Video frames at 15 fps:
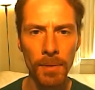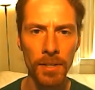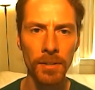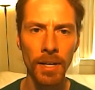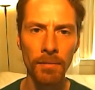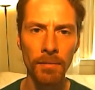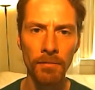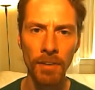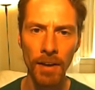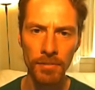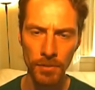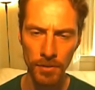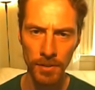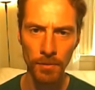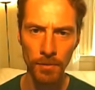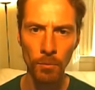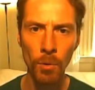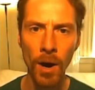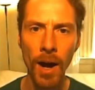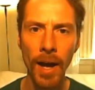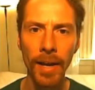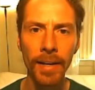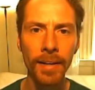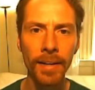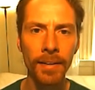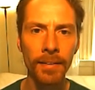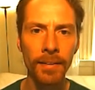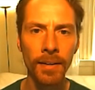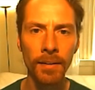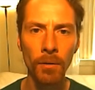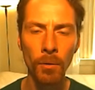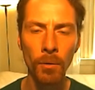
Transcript: that you gave them 5 stars and why,